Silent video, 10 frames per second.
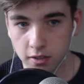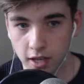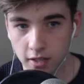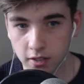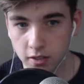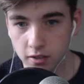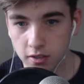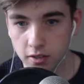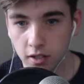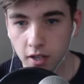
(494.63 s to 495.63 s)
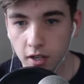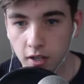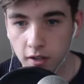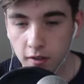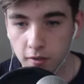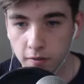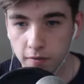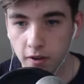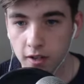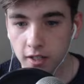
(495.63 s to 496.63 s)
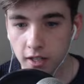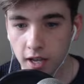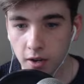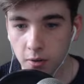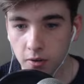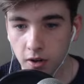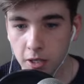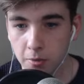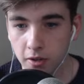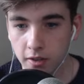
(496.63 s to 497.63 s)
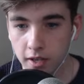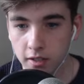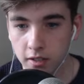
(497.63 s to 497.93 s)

Estus. Fucking hell. Alright, come on then.